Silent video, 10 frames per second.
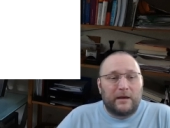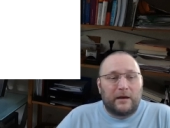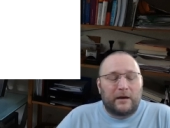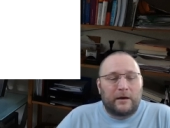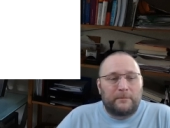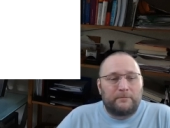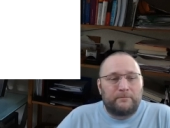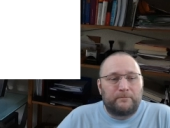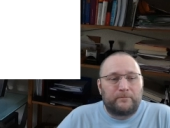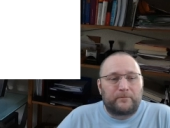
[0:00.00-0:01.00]

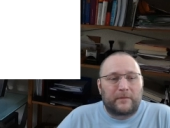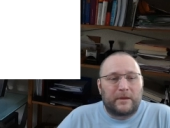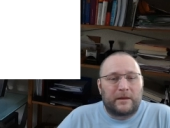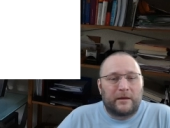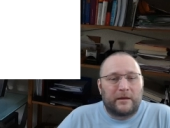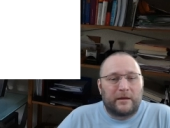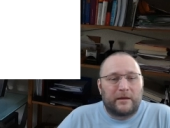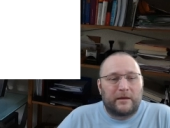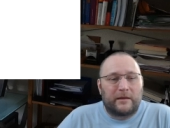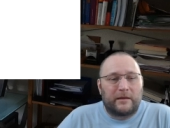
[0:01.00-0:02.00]
um,
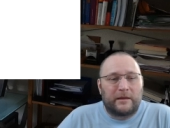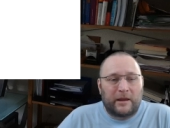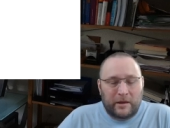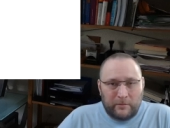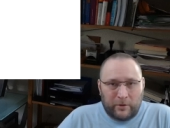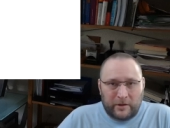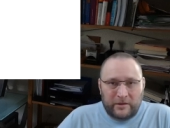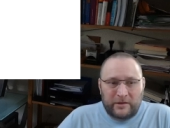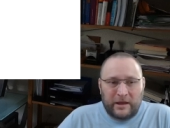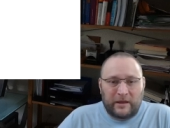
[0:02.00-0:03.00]
the another
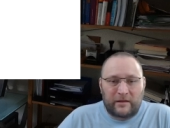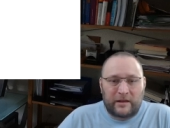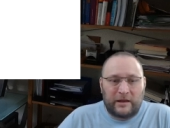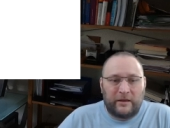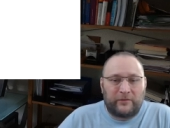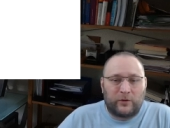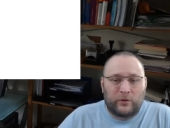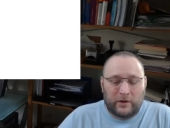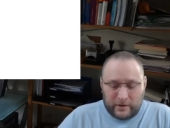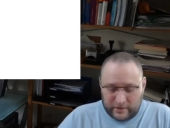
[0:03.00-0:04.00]
important thing is that if
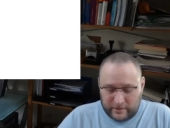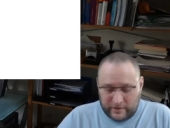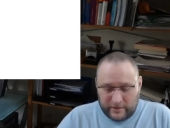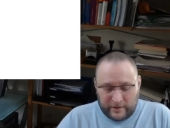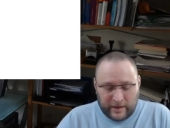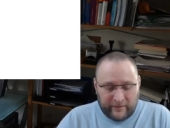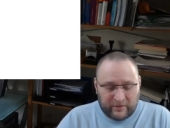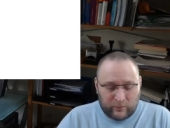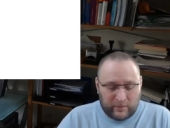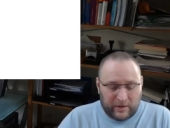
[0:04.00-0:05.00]
you're live
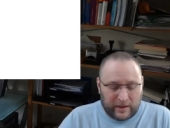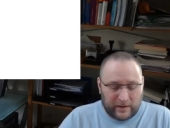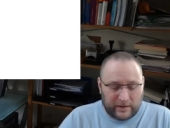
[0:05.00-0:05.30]
streaming